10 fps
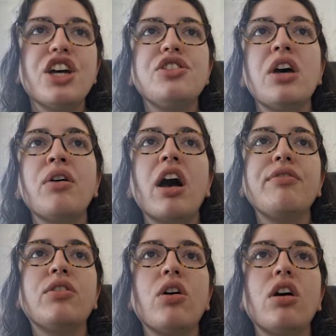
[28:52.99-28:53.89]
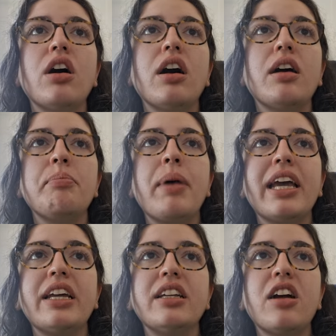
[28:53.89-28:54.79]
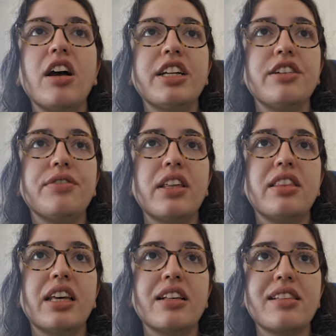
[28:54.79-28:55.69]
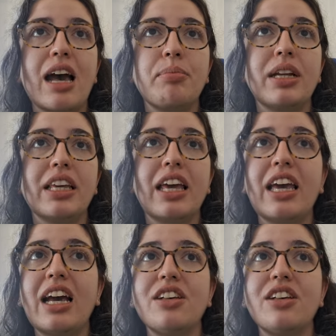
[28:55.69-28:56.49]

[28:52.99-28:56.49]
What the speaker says: So I've got main kind of things happening here.